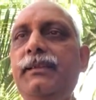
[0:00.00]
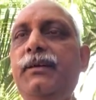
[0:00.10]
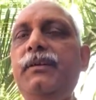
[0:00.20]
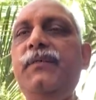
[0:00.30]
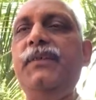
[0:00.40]

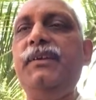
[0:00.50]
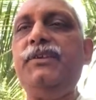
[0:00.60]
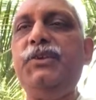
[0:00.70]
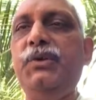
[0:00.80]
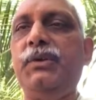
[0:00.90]
Now, if you are
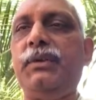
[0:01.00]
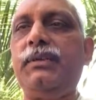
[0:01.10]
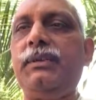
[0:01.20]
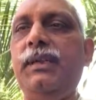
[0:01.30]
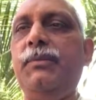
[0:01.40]
sure
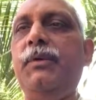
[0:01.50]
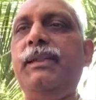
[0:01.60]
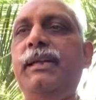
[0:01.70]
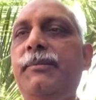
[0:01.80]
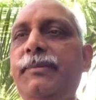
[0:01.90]
about
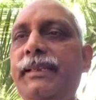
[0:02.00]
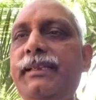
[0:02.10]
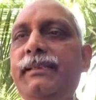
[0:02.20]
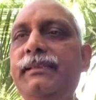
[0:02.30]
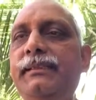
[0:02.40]
a
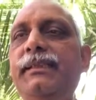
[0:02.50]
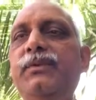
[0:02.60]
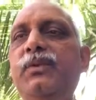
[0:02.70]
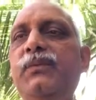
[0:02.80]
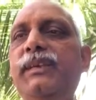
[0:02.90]
company, then
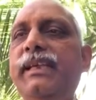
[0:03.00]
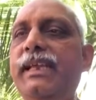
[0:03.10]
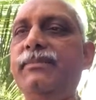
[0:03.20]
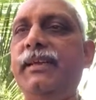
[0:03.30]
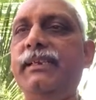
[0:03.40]
you go for
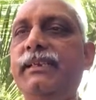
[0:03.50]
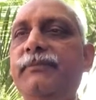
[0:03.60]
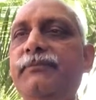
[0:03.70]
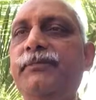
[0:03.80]
cash market.